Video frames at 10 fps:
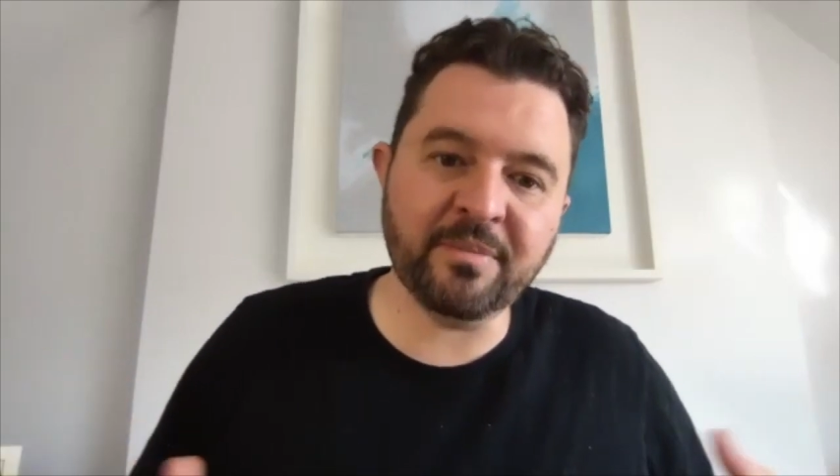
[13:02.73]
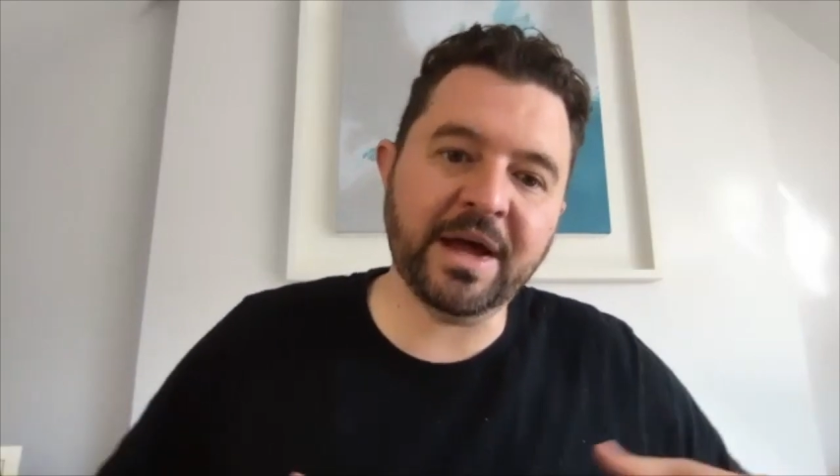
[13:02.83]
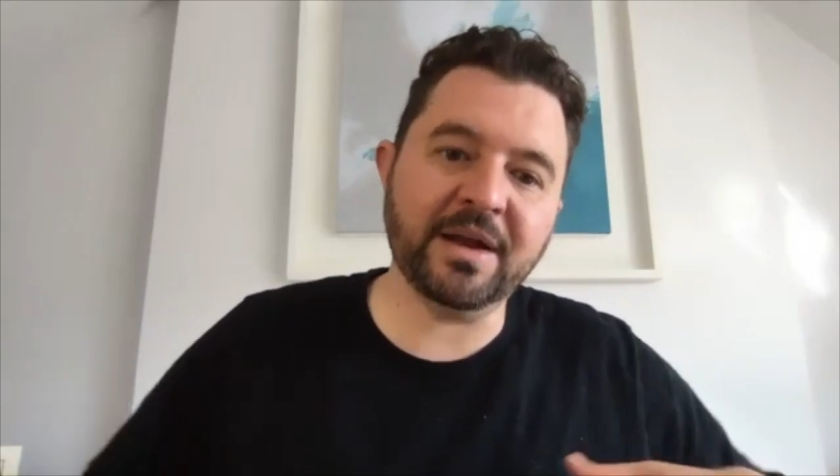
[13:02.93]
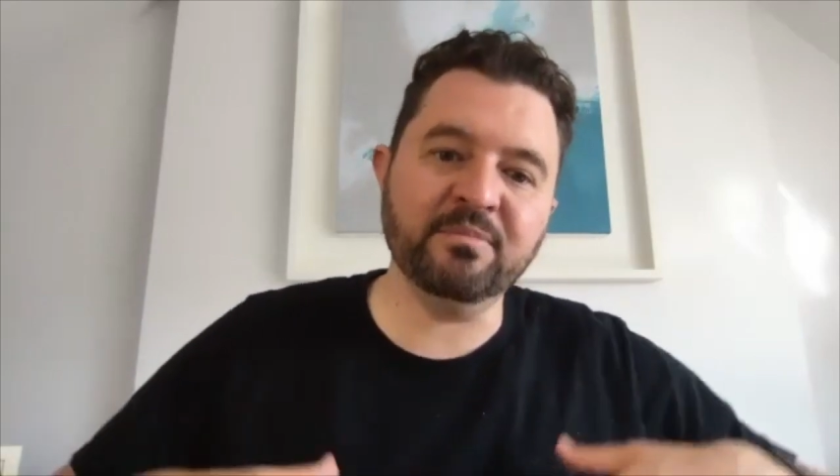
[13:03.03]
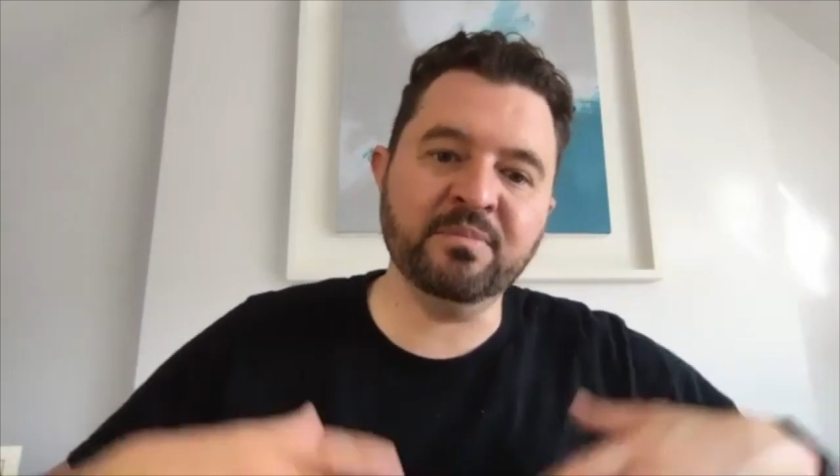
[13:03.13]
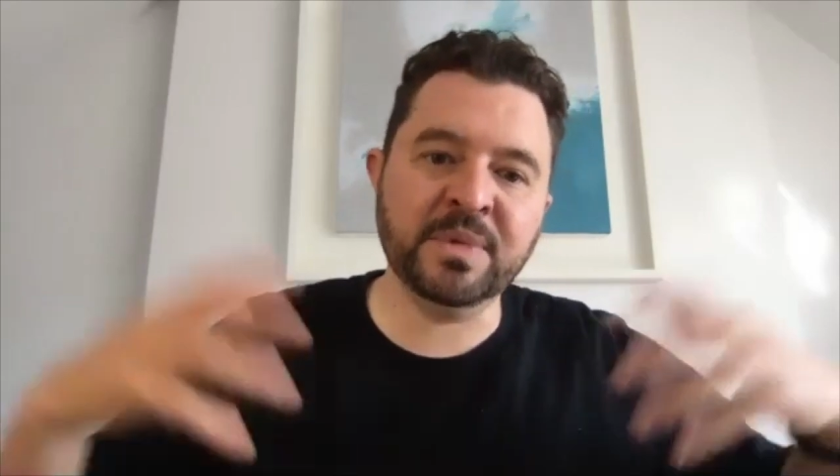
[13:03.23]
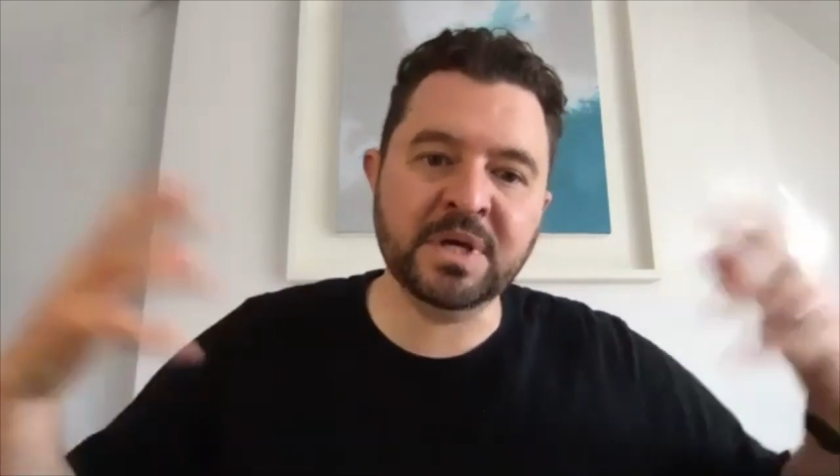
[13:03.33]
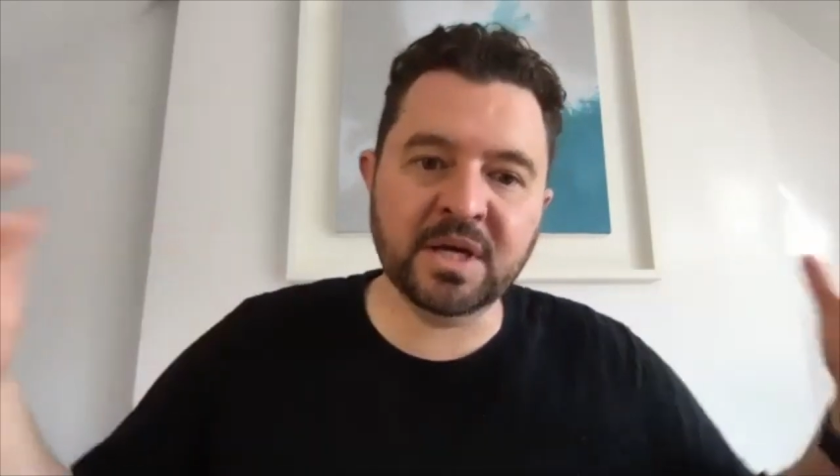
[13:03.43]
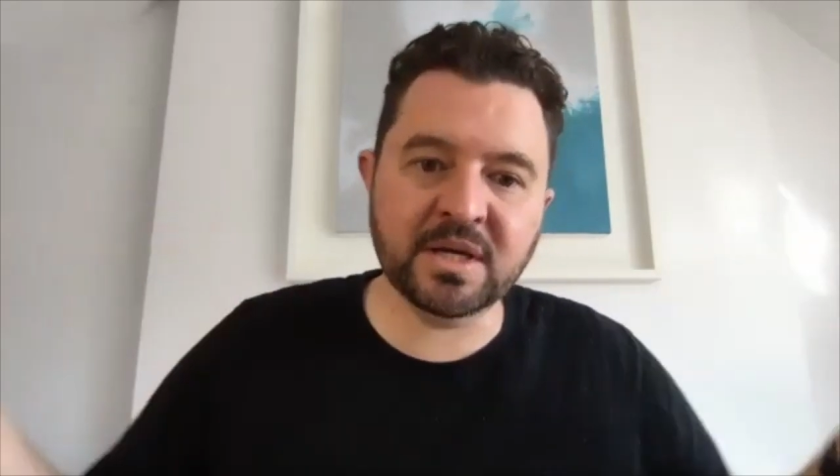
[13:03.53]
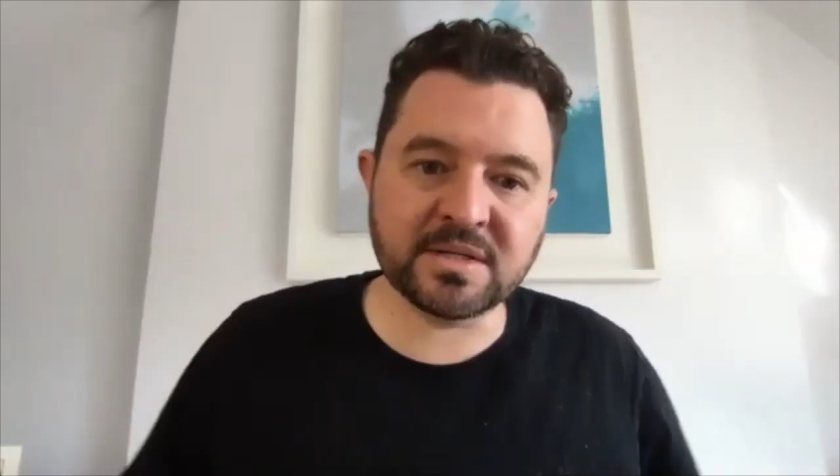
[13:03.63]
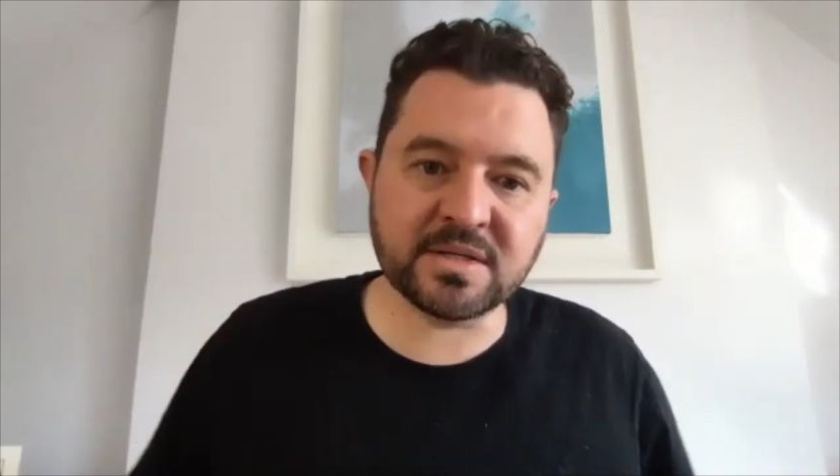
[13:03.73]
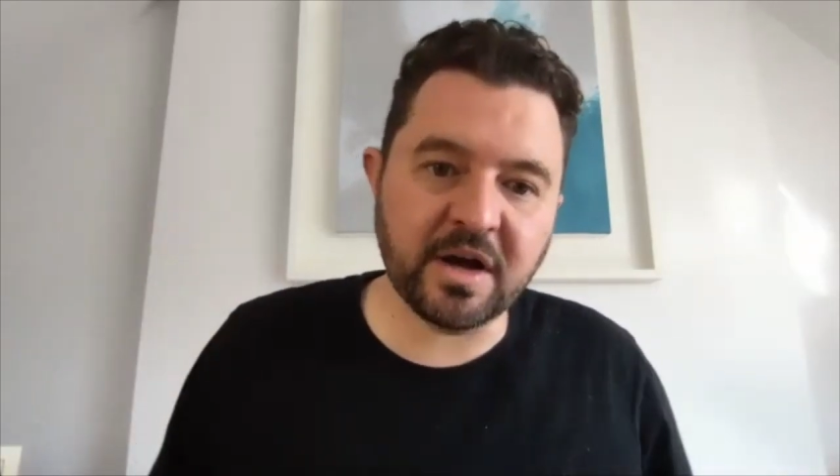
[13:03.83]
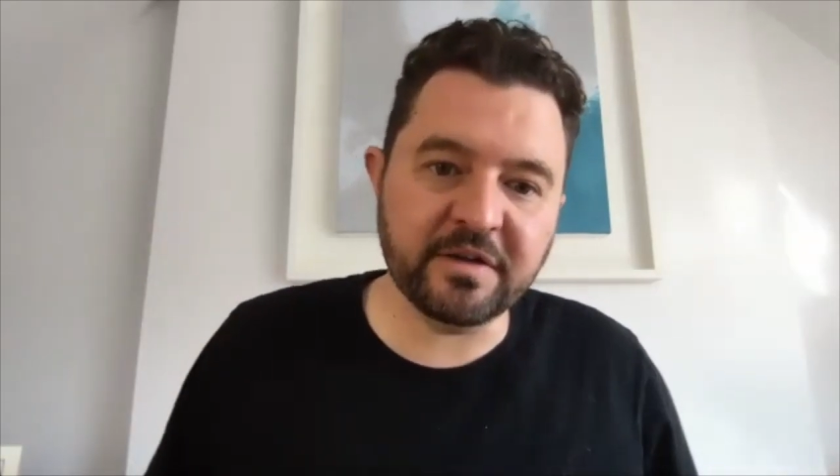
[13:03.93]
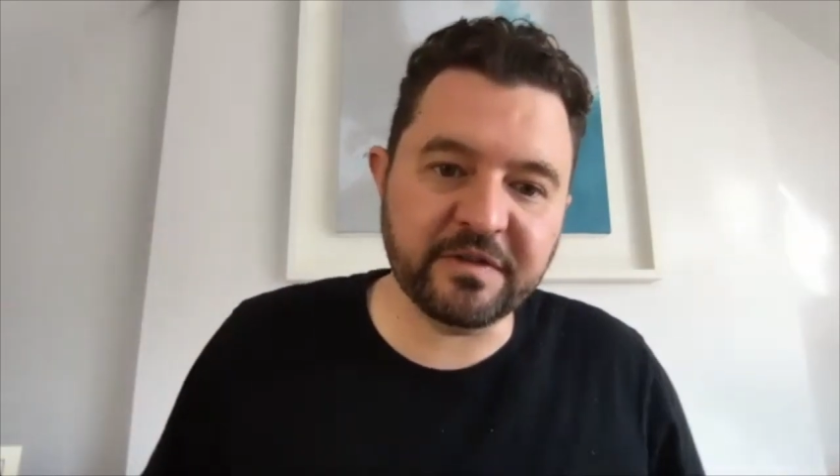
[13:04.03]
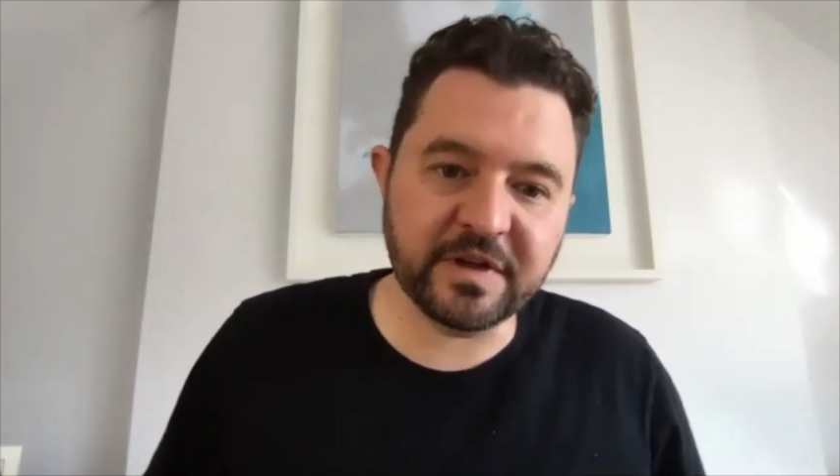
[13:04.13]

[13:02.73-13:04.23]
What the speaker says: they had a big sign for